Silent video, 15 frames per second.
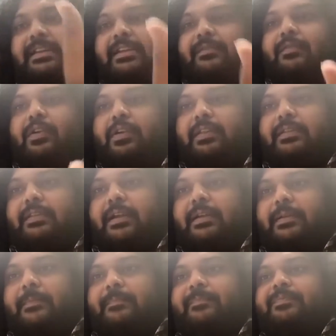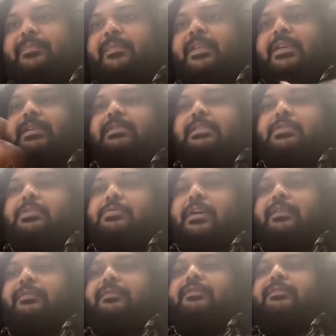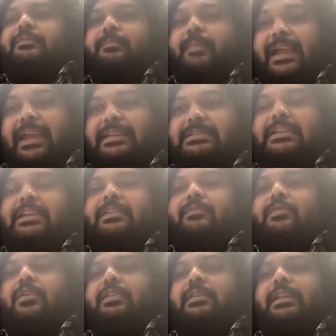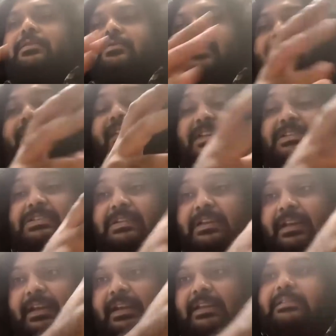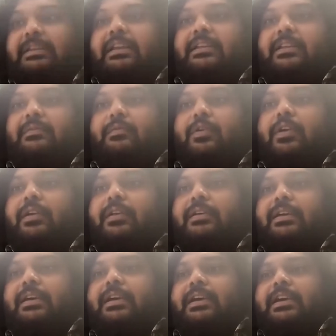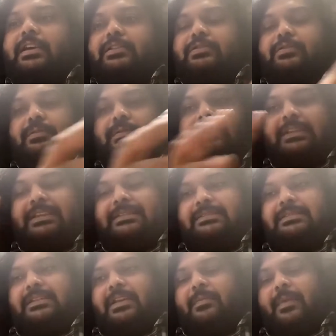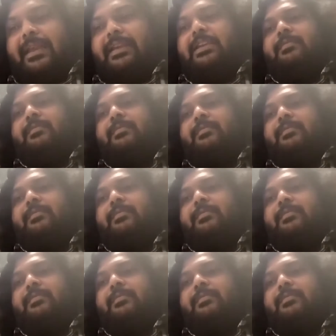involved in that. Then you have packaging involved. Then you have engineering design involved. So this is an amalgamation